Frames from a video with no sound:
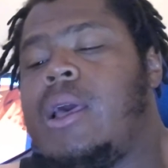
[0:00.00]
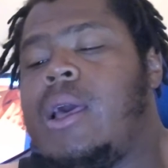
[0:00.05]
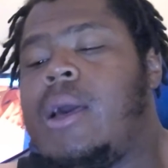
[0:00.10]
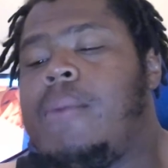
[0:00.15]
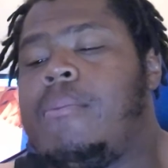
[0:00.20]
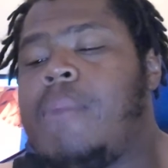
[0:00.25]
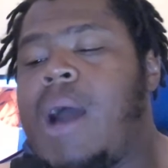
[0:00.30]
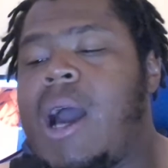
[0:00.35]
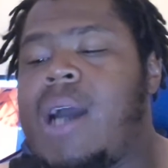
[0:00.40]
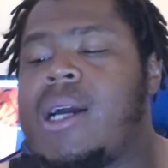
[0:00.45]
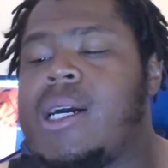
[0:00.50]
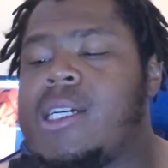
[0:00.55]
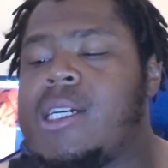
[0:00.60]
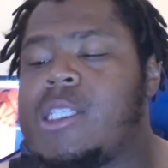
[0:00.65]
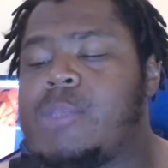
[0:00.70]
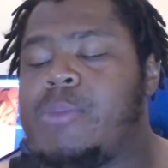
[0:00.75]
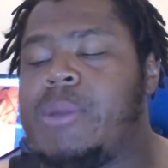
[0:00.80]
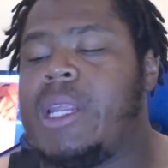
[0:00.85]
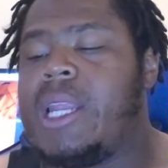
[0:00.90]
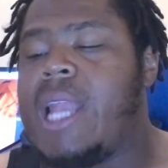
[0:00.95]
My
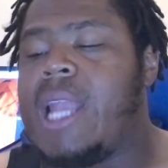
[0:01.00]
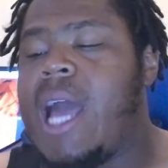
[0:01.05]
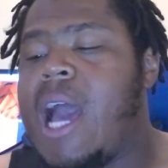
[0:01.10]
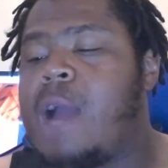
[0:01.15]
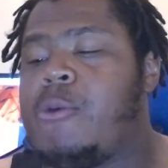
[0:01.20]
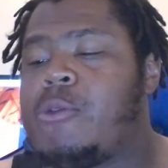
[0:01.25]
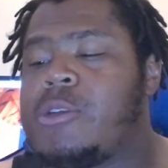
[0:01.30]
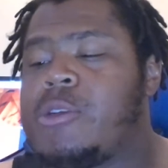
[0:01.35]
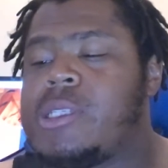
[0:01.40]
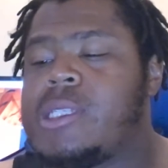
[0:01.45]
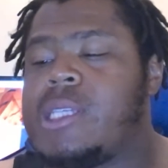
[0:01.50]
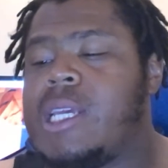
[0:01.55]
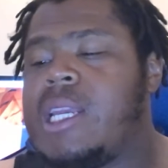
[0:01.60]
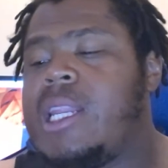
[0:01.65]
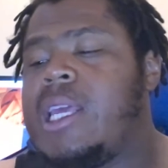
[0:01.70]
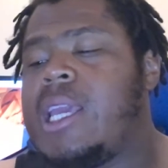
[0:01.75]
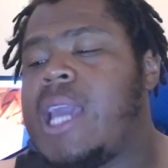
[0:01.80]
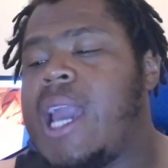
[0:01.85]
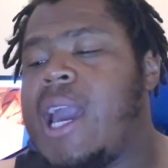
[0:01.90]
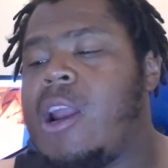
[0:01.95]
husband and I were
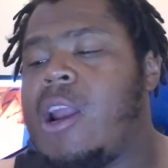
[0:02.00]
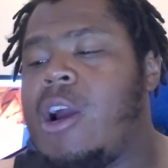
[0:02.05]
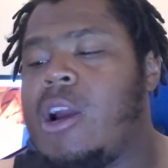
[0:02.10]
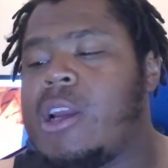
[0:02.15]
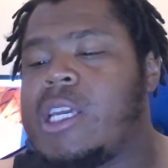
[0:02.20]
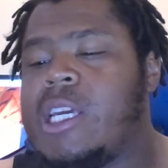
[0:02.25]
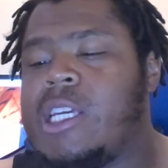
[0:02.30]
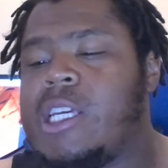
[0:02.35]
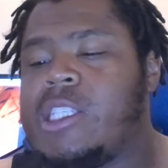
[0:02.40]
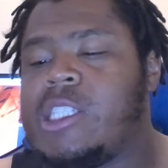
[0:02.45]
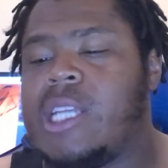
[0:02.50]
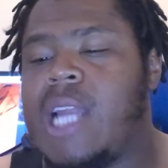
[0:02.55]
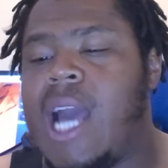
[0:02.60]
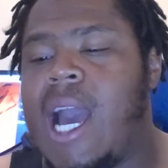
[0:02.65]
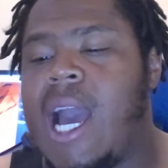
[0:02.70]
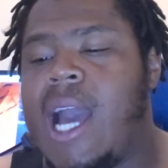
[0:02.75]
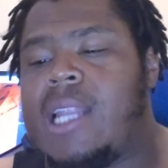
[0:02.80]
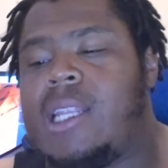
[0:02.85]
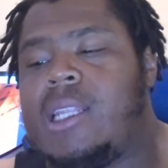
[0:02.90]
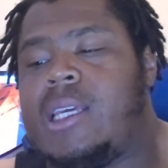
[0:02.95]
sitting at our kitchen
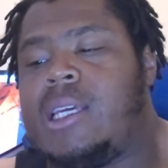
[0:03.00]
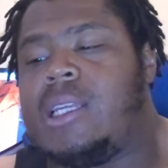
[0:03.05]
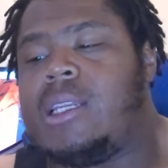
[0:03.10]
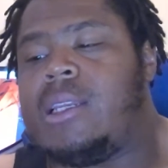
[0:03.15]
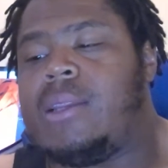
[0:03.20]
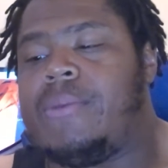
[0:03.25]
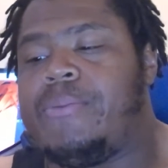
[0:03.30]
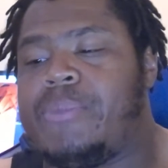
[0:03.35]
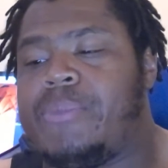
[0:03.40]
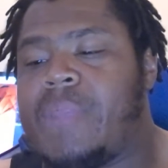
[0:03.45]
island,